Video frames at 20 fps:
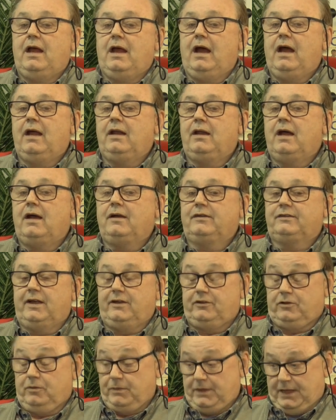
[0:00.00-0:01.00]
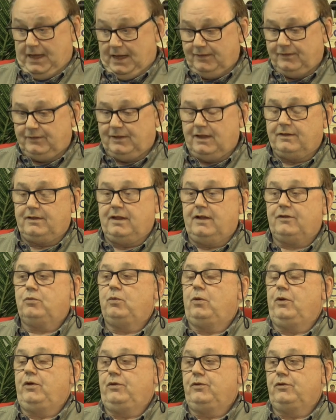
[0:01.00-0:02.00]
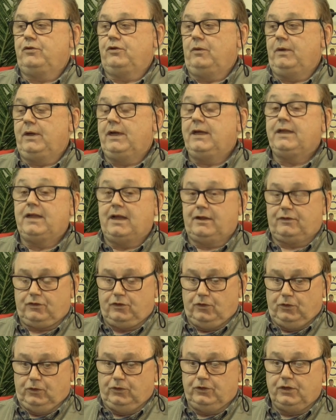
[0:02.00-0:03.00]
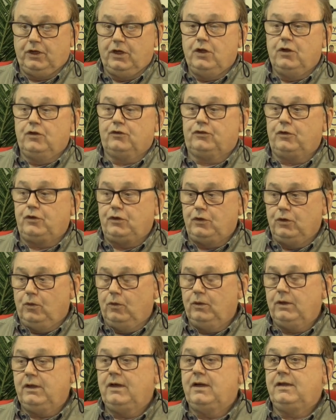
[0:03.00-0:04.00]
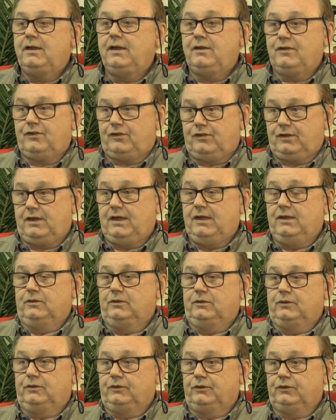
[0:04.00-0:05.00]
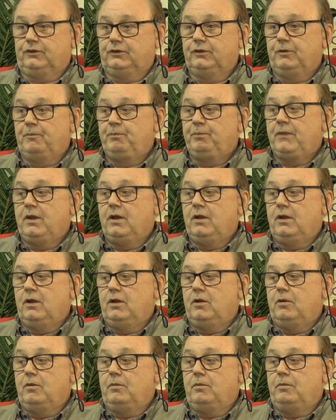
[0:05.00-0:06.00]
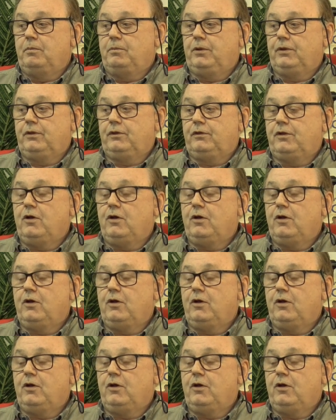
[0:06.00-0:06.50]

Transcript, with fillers: And I say to them, yes, that's what you're doing and that's good. So you're learning the skills, but